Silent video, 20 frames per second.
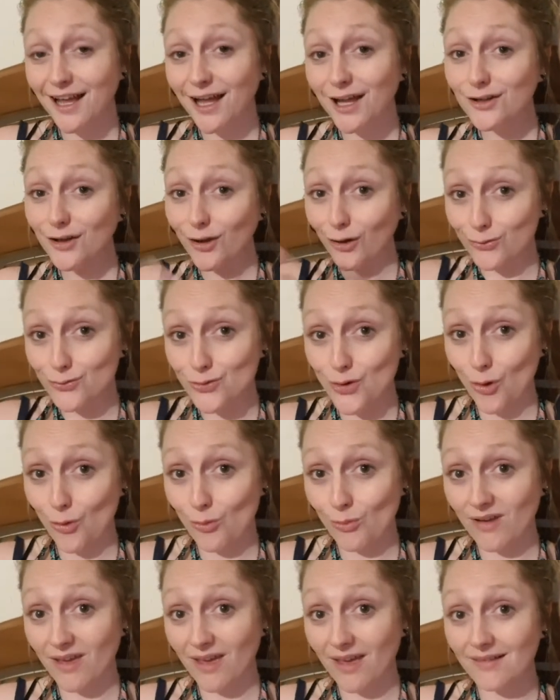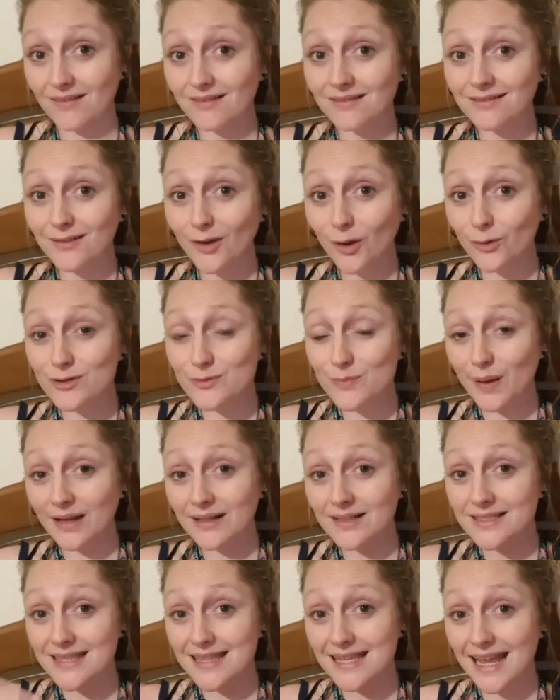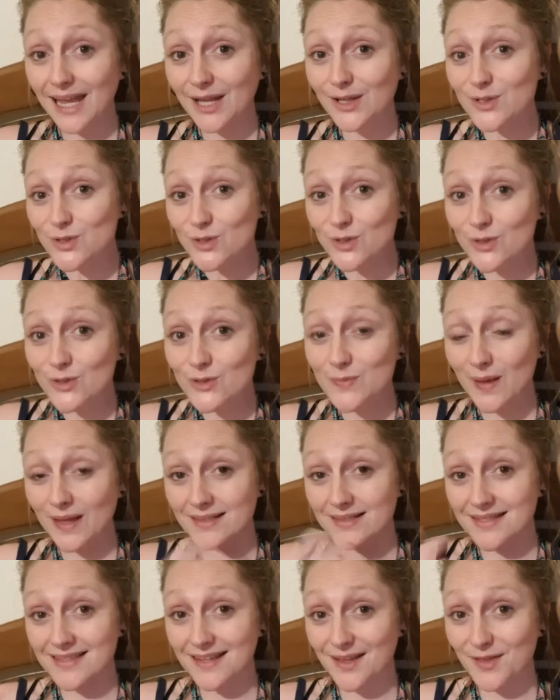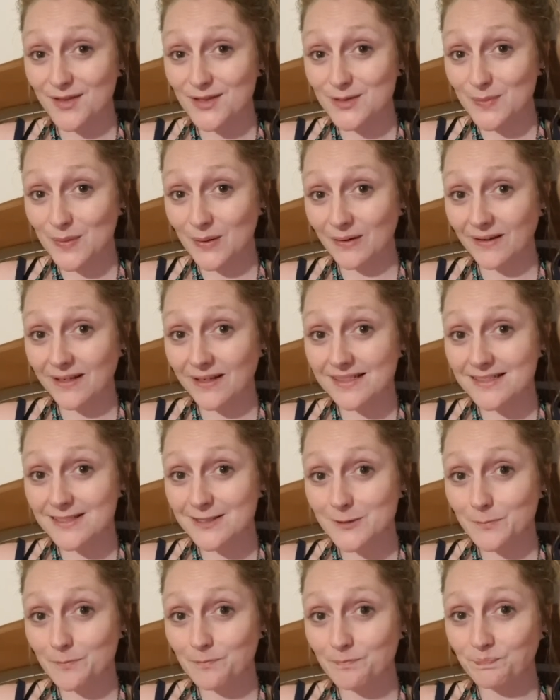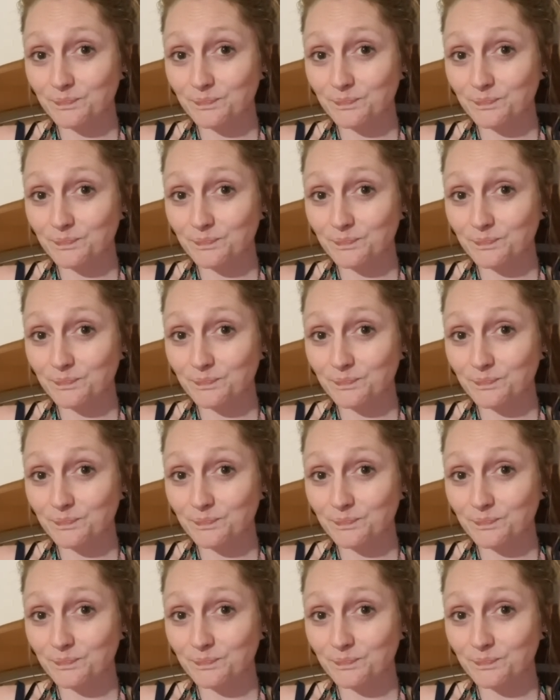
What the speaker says: and goes home again, goes back to the angels, back to the other spirits.